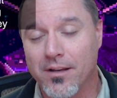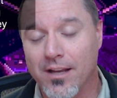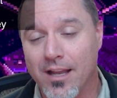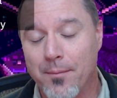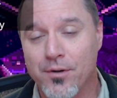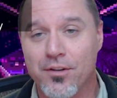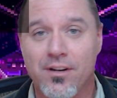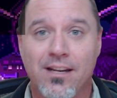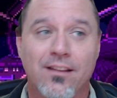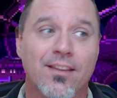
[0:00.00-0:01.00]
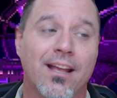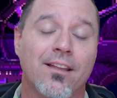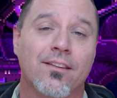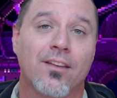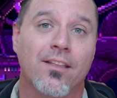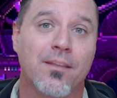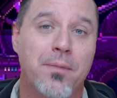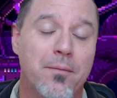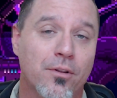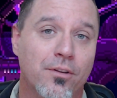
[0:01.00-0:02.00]
opportunities as the
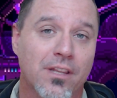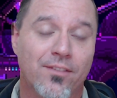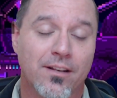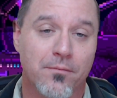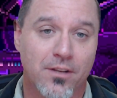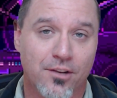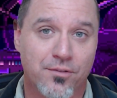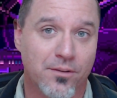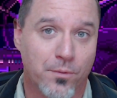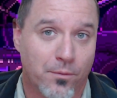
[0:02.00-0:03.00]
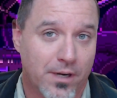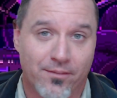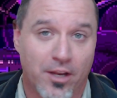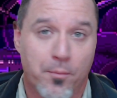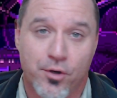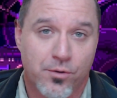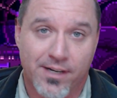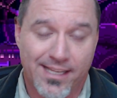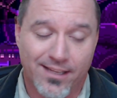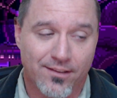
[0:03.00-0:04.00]
people who live in countries where whatever their
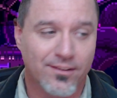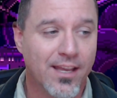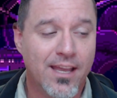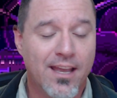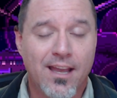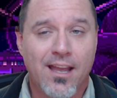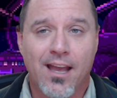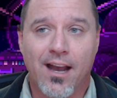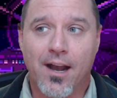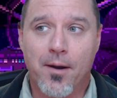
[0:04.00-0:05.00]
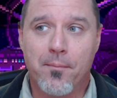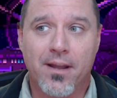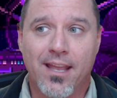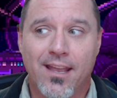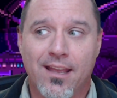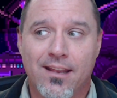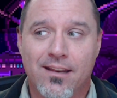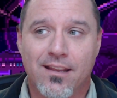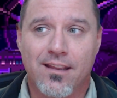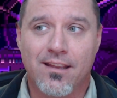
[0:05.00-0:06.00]
majority is.
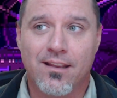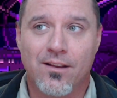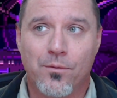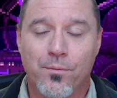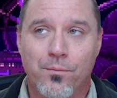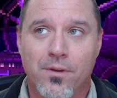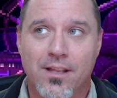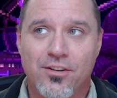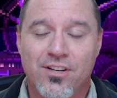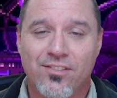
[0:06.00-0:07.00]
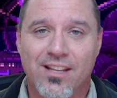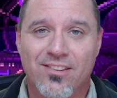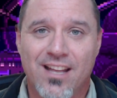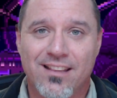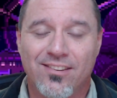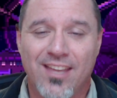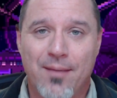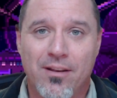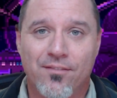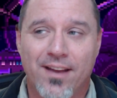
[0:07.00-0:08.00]
And it's not the
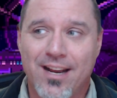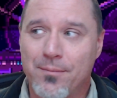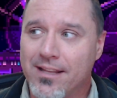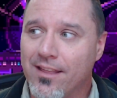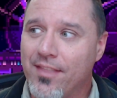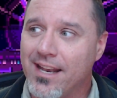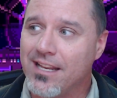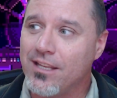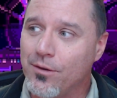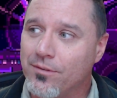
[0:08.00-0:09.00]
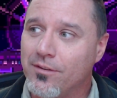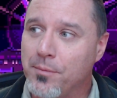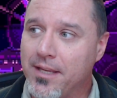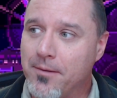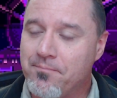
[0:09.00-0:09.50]
same environment that it used to be.